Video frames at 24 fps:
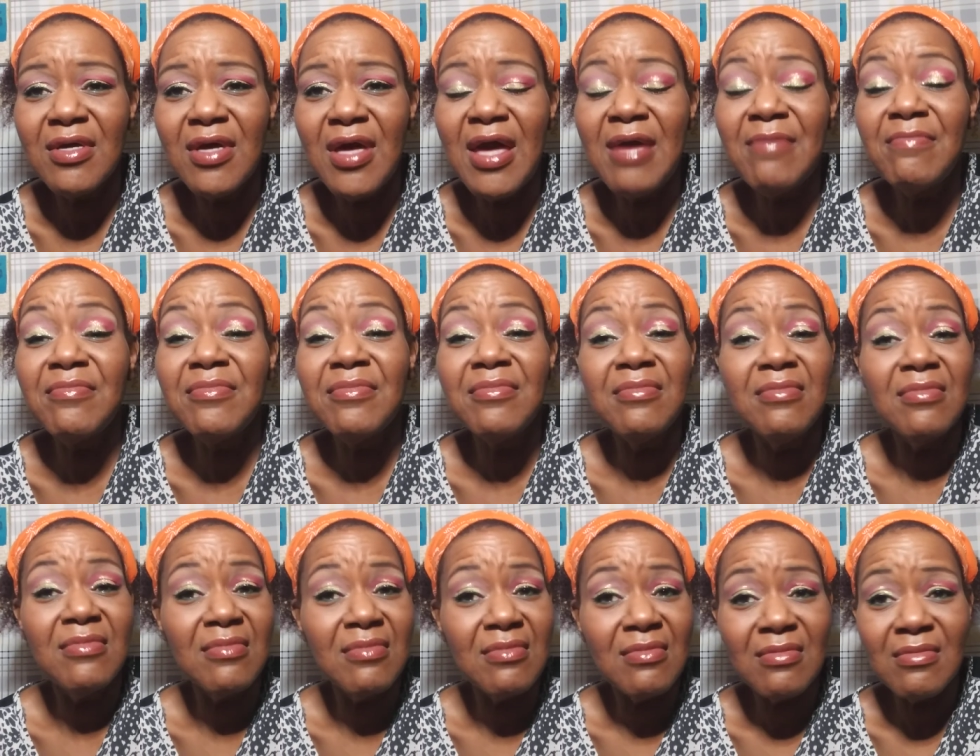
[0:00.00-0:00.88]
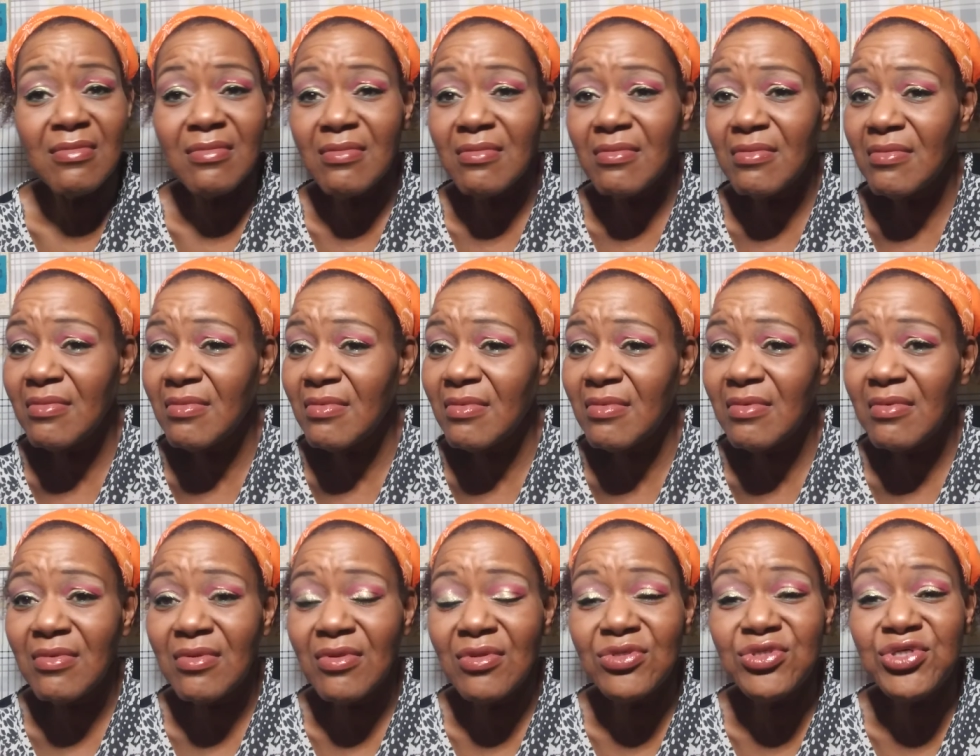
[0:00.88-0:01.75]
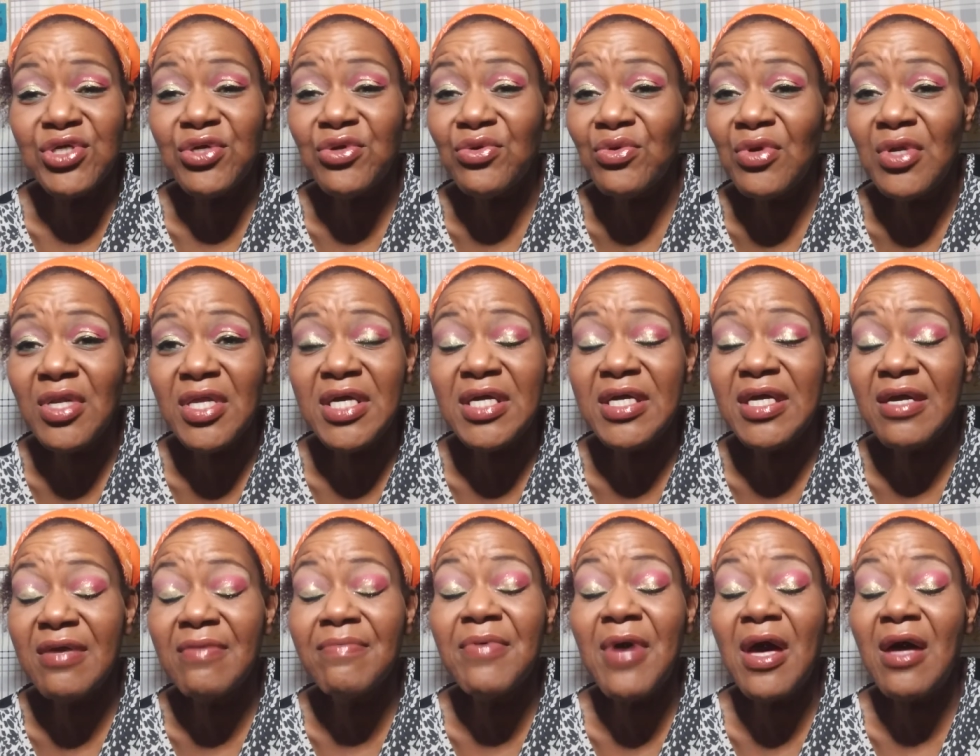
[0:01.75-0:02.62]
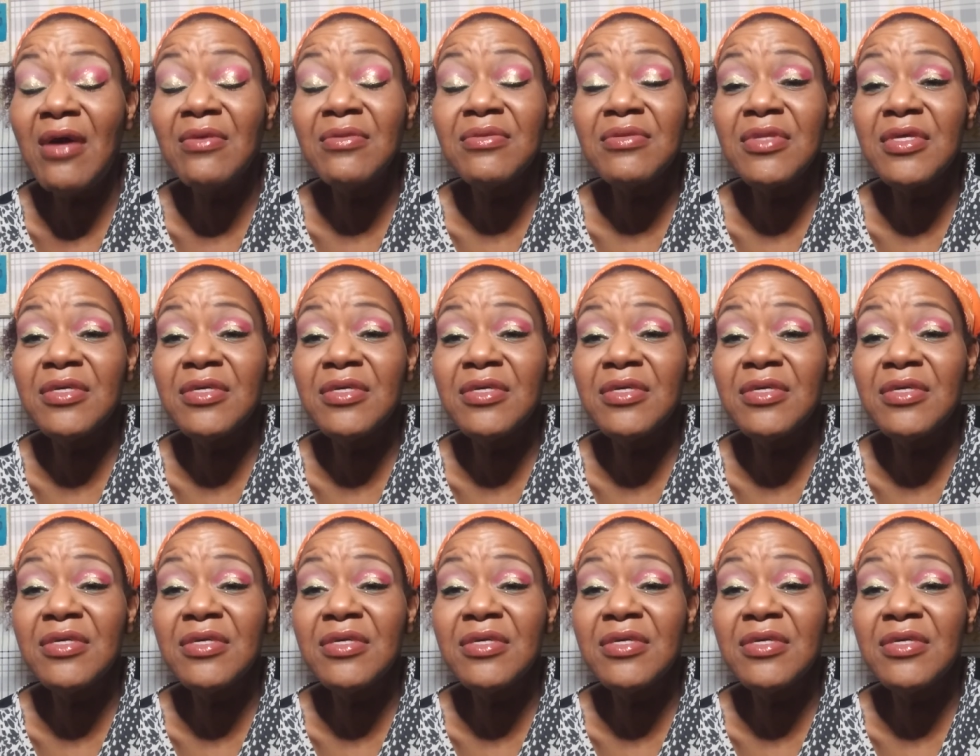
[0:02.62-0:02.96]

And generally give out